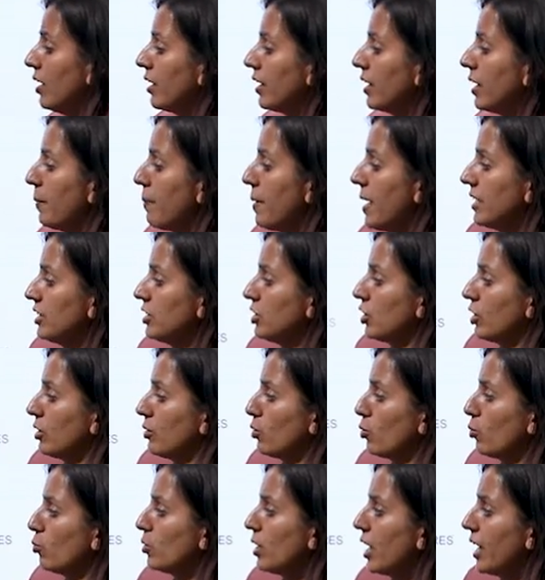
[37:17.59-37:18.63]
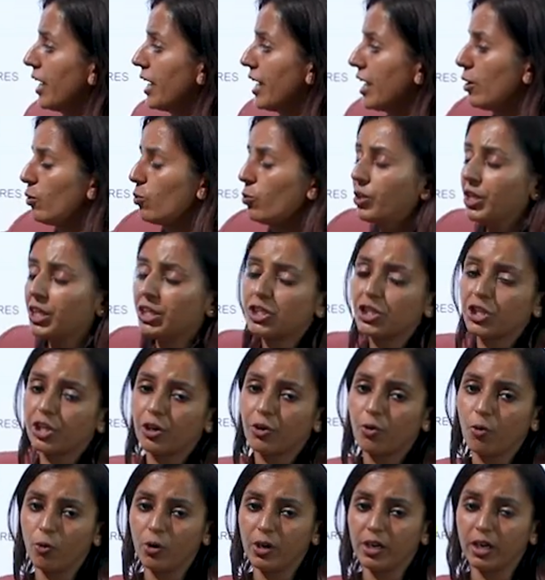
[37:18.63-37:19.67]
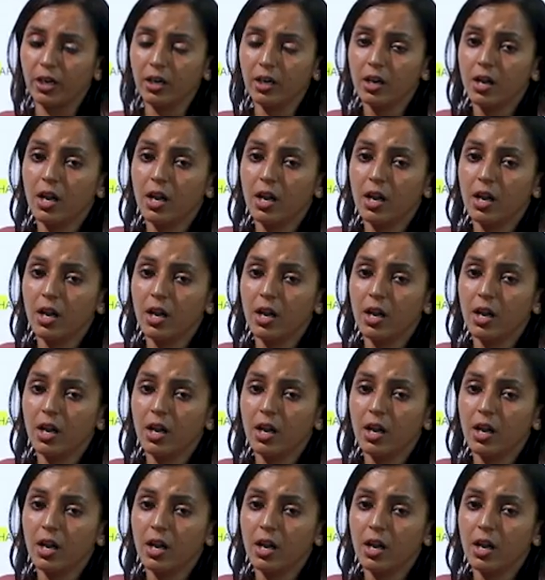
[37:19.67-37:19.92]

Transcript: debenture, to the equity shareholder.